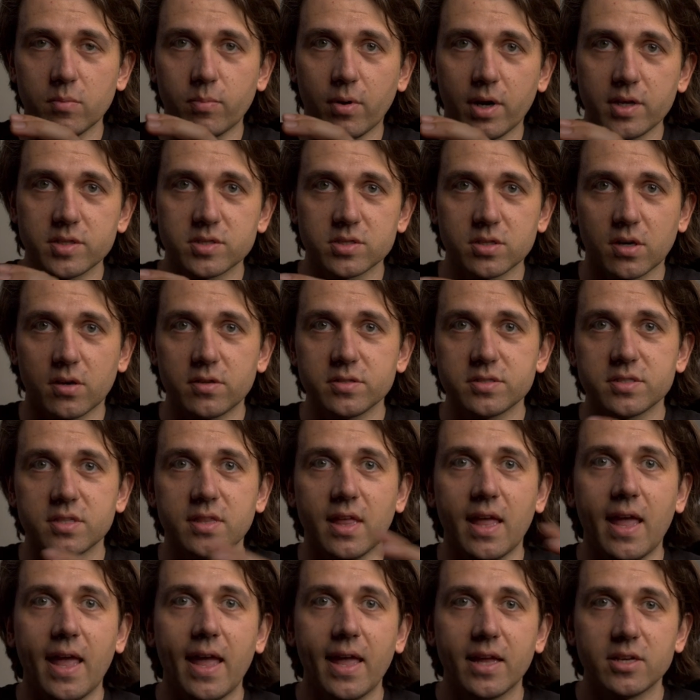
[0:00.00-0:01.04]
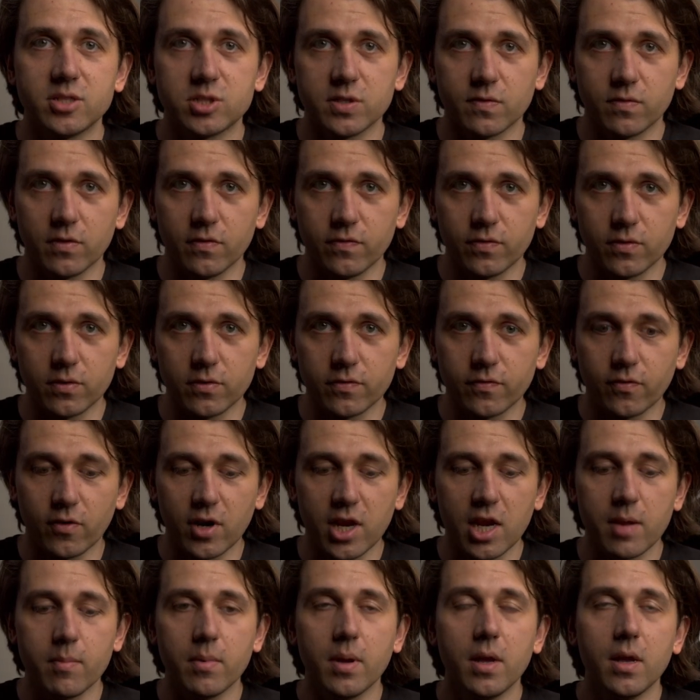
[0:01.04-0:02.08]
the bright star is to the edge of the full
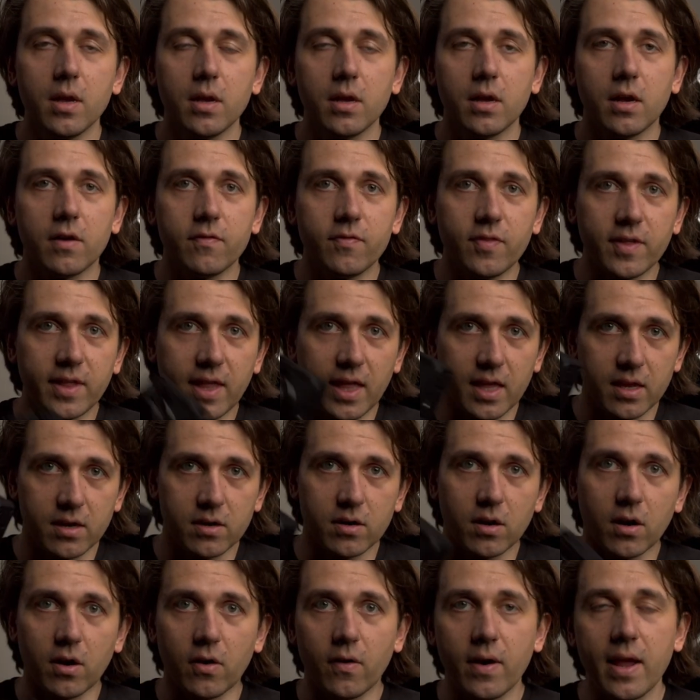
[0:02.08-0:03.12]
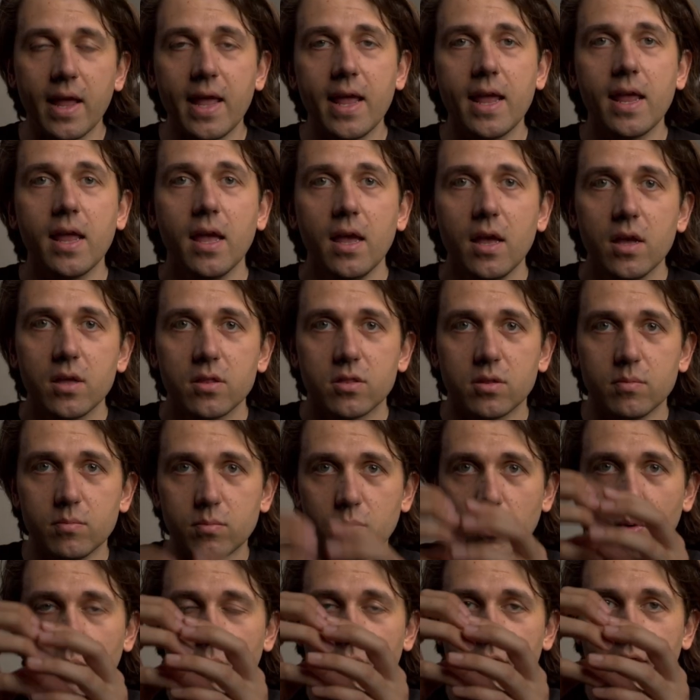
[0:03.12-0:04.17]
frame of the Canon RA, the
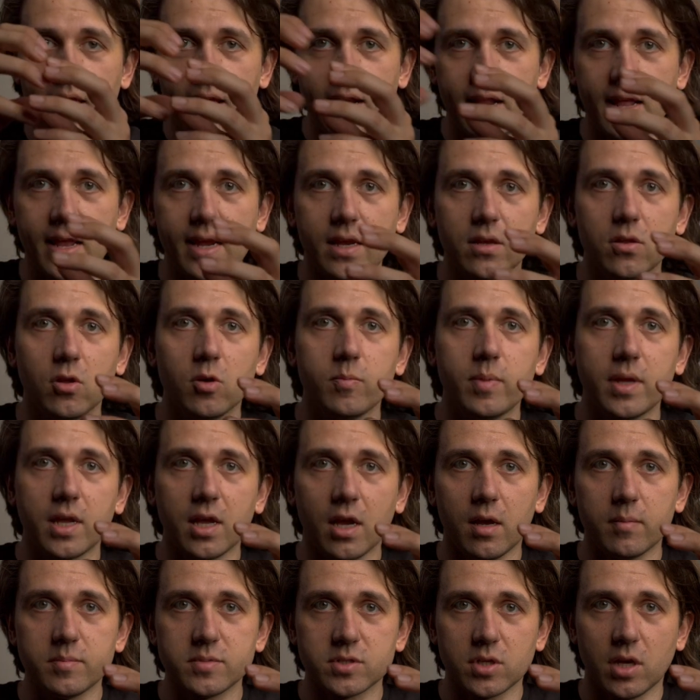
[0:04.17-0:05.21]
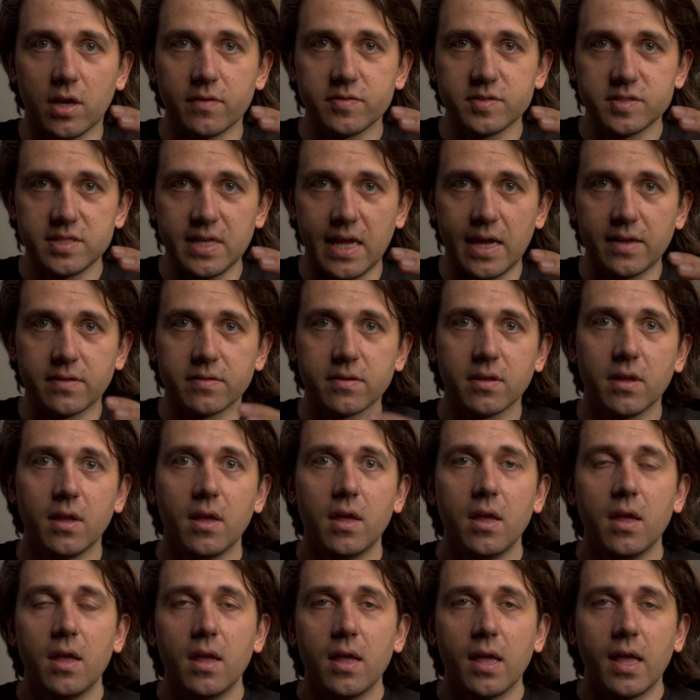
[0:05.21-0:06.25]
more that halo becomes offset.
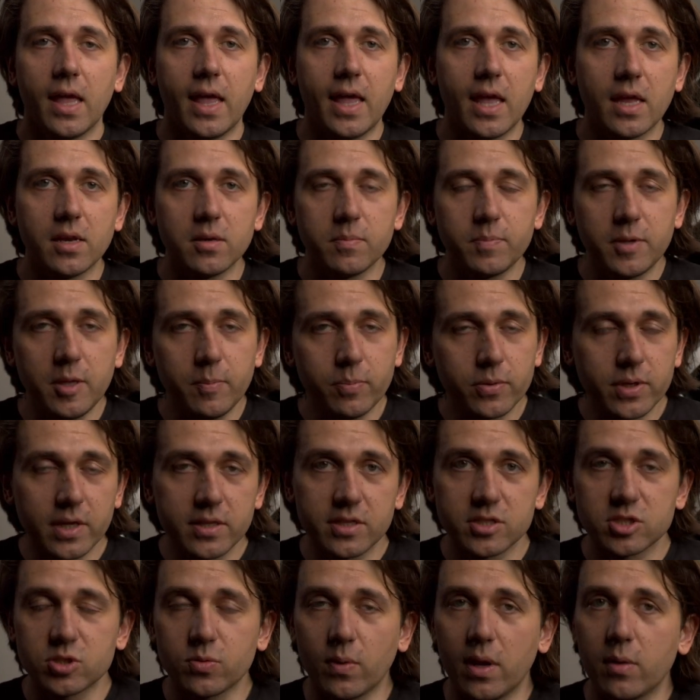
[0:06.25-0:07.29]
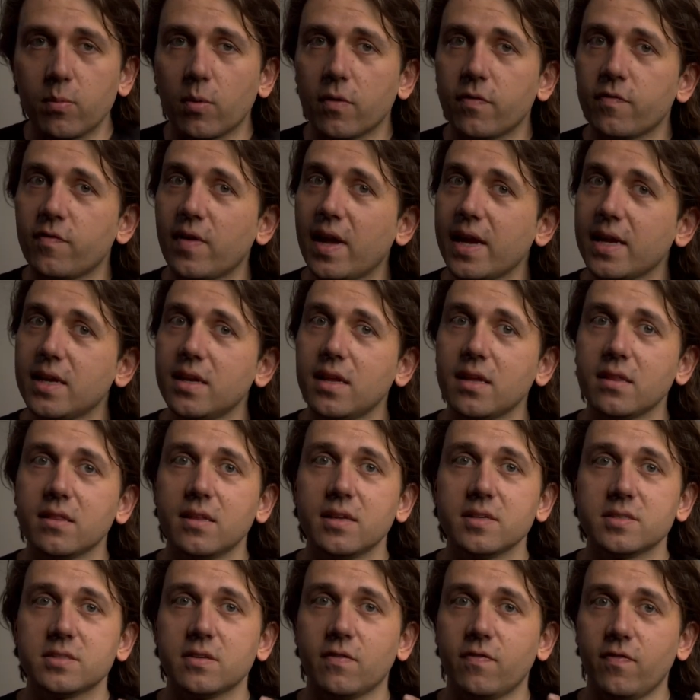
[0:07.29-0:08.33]
And people on this thread were finding
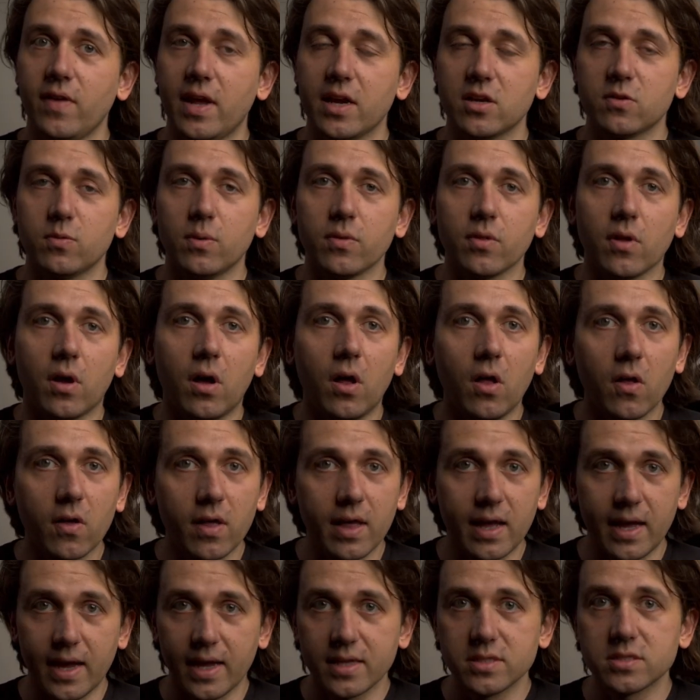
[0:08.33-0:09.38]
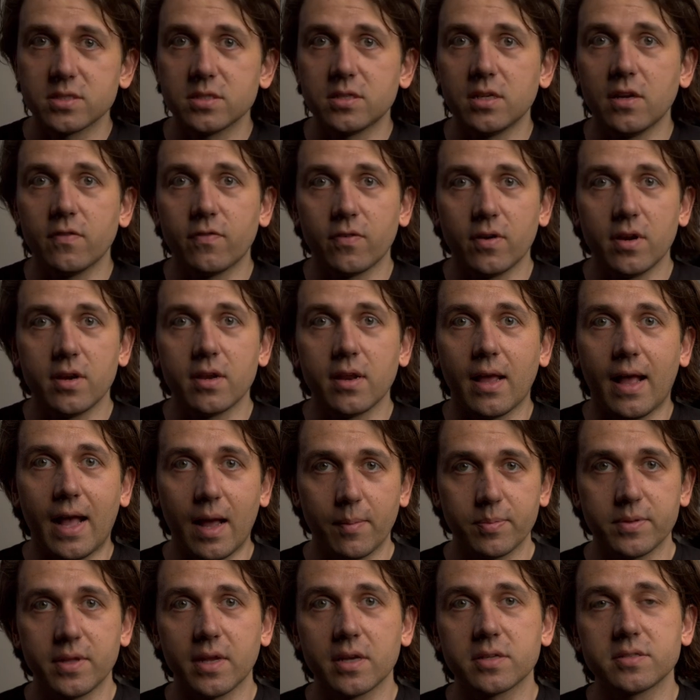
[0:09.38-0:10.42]
this effect with all kinds of different
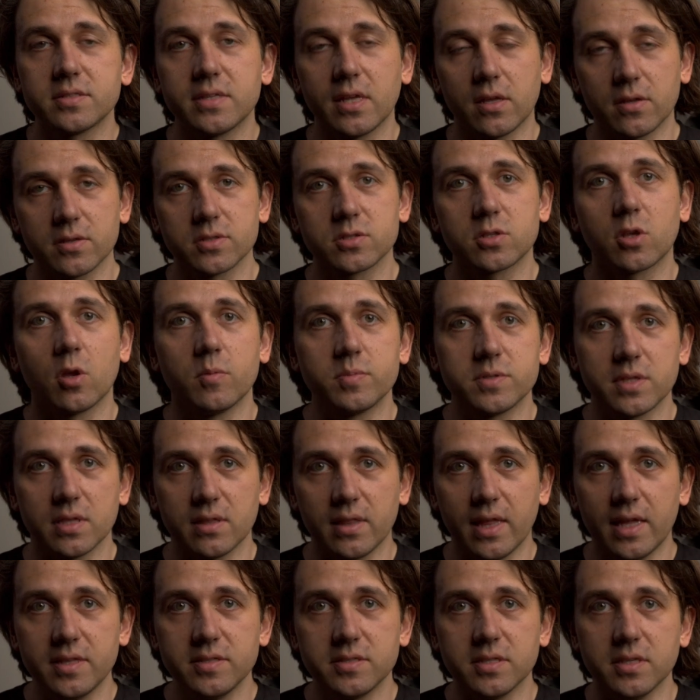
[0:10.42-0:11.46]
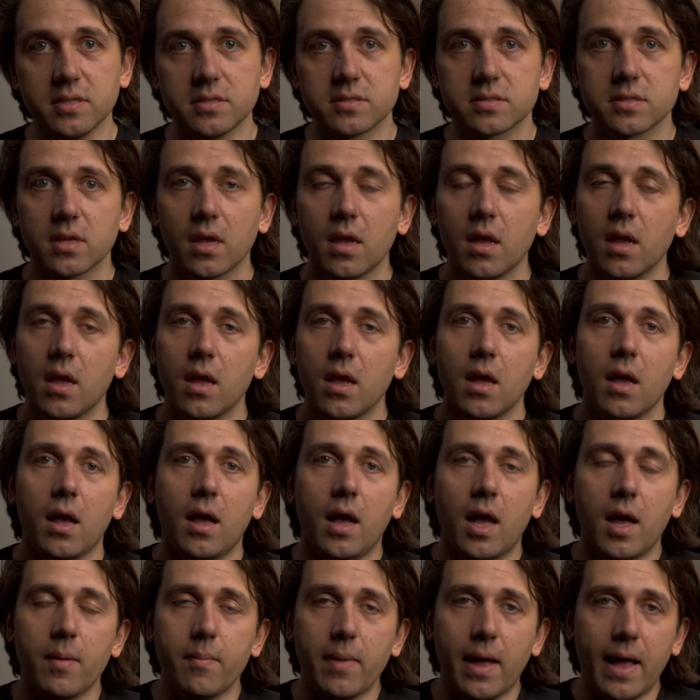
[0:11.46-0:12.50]
optics, telescopes, and lenses.
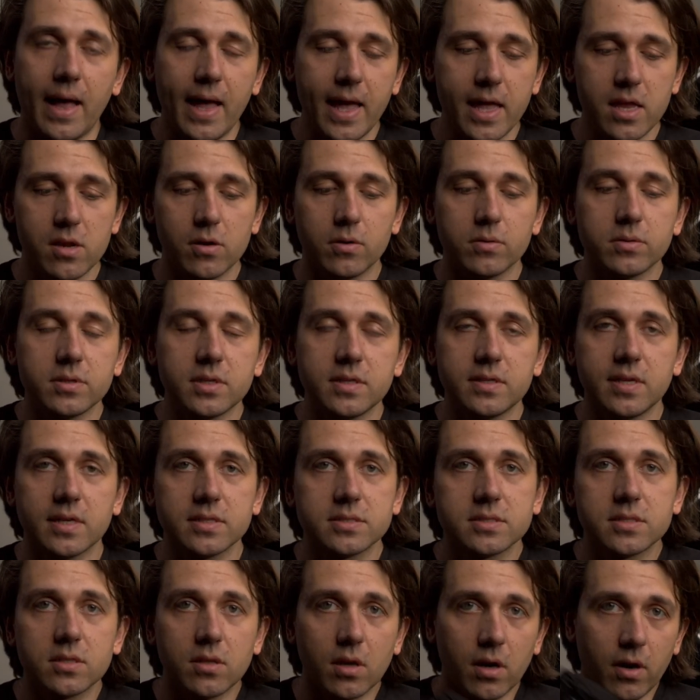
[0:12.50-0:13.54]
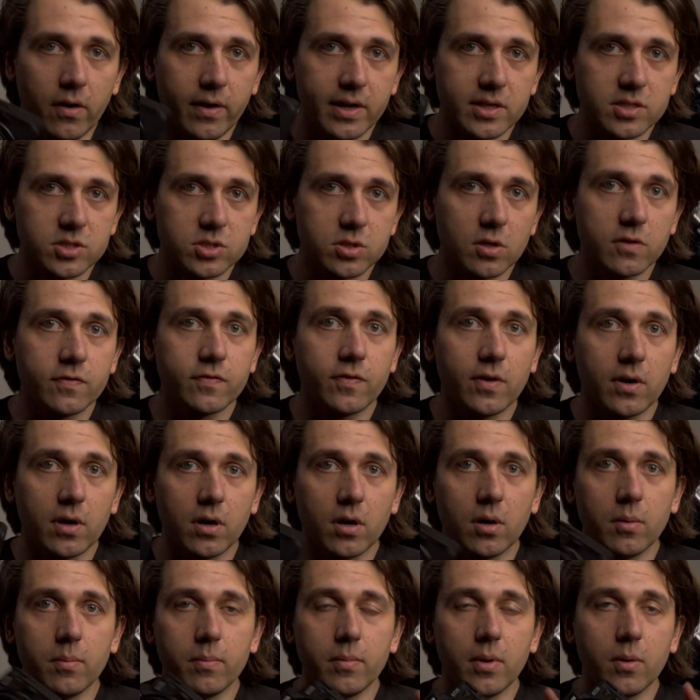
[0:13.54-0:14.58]
Um, I had only tested the RA so
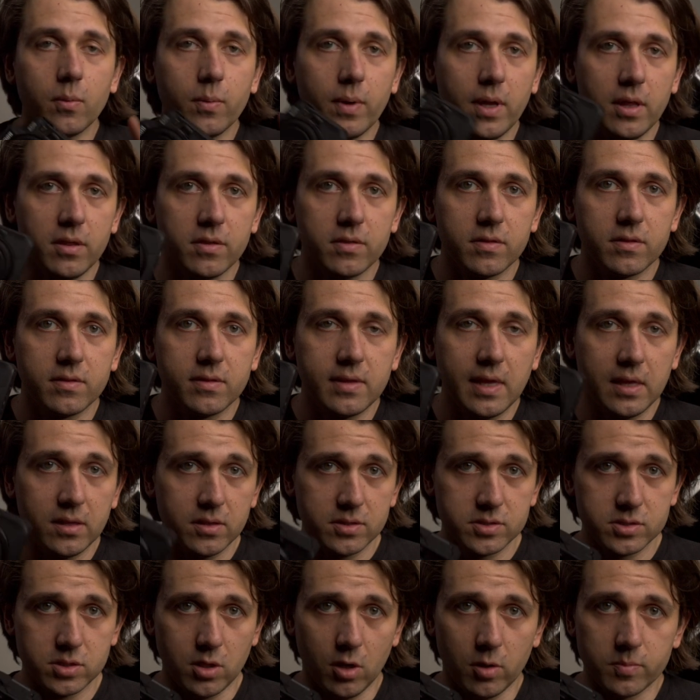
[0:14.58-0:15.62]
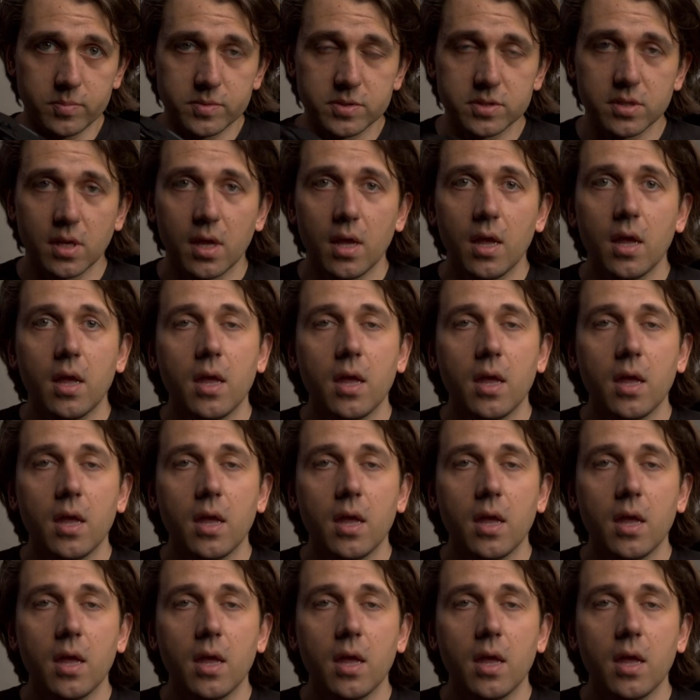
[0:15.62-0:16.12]
far with telescopes.